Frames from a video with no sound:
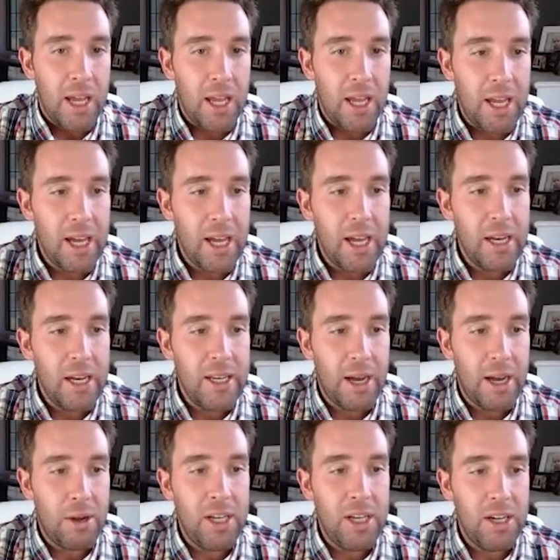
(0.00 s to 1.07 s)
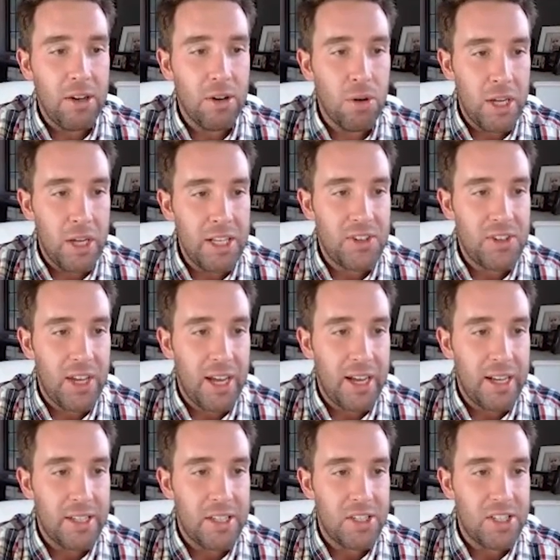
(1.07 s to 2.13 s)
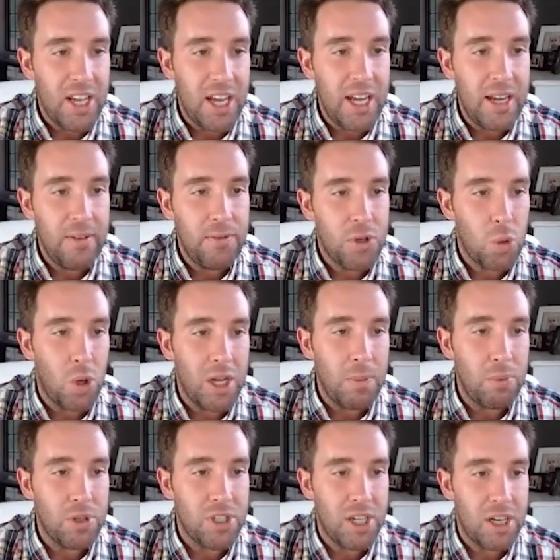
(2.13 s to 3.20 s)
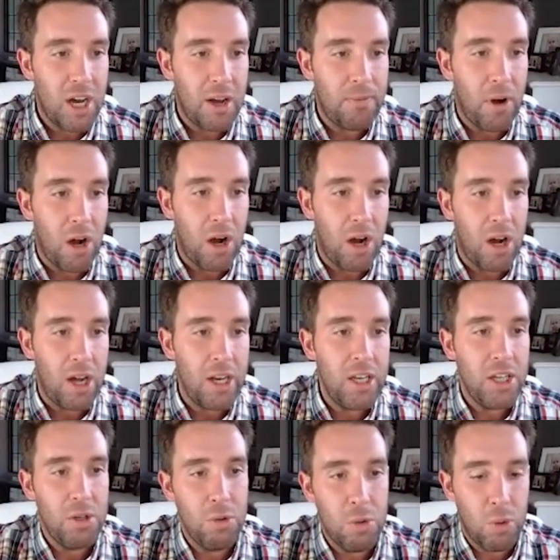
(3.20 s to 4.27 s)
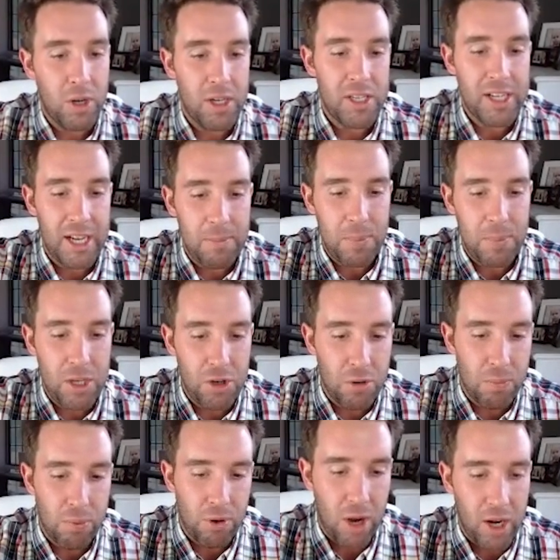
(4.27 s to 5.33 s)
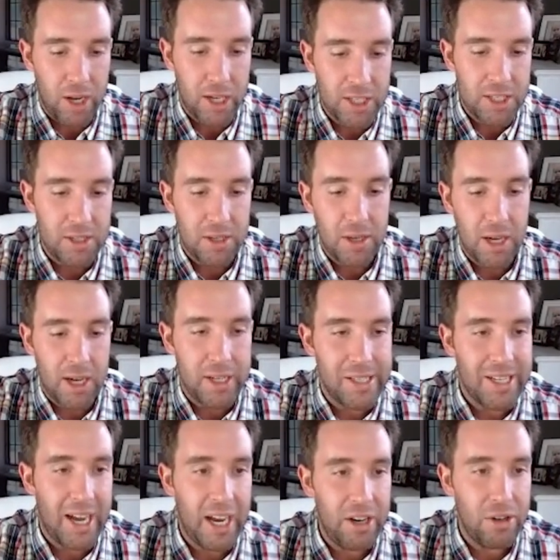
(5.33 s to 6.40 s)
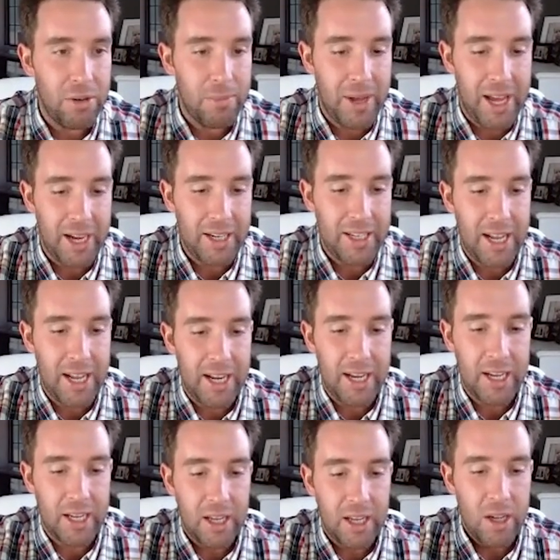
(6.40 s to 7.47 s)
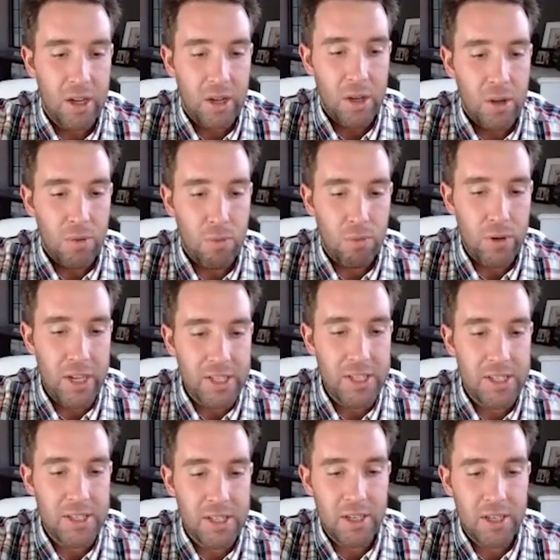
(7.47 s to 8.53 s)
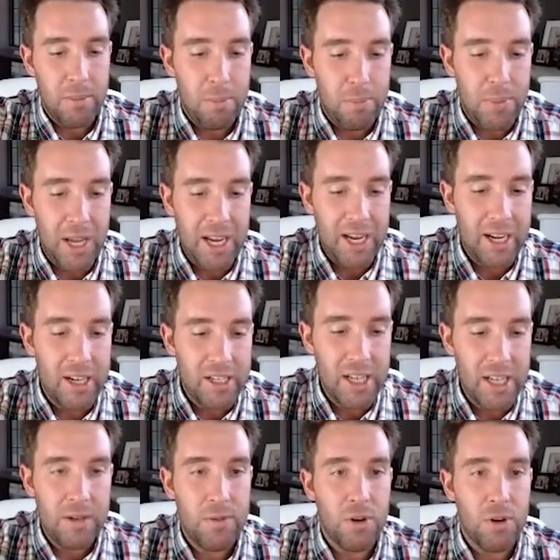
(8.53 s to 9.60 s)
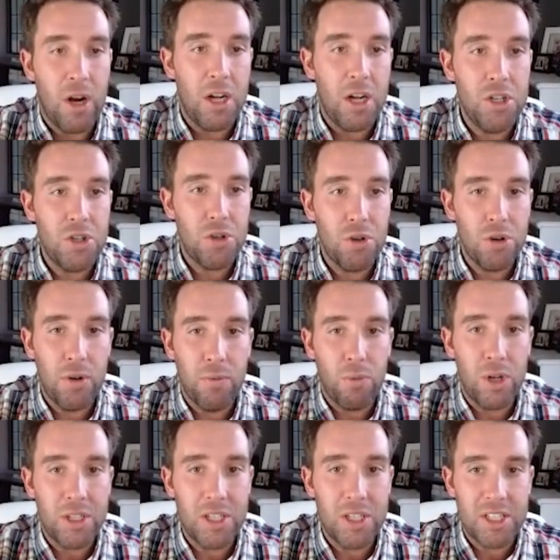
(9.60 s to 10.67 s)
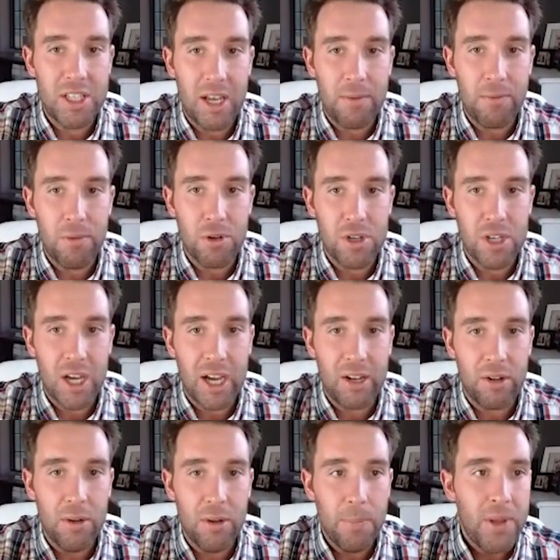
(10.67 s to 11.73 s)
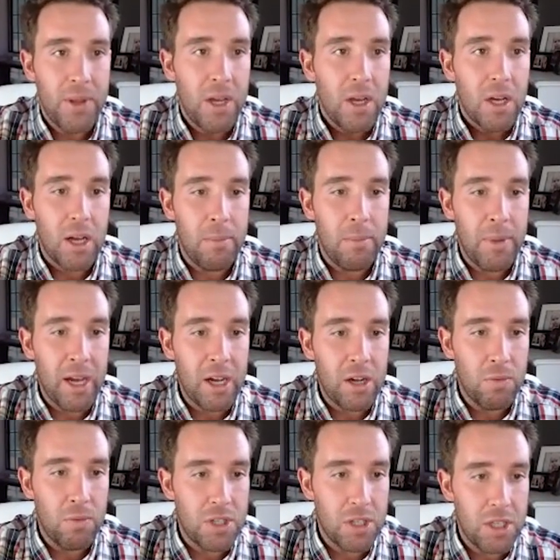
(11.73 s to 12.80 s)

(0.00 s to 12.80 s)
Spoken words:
And down here, it says save 20% off on. You would want to type in your product title, magnetic wristband. And if you're unsure of what to set for your title, come back over to